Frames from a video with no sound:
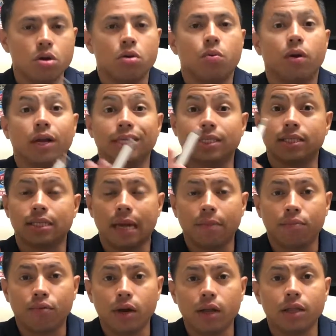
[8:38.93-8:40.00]
When it's
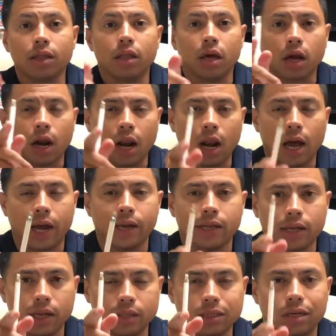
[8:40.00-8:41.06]
separate, the
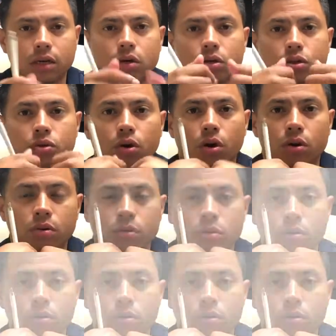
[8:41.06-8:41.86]
client is in control.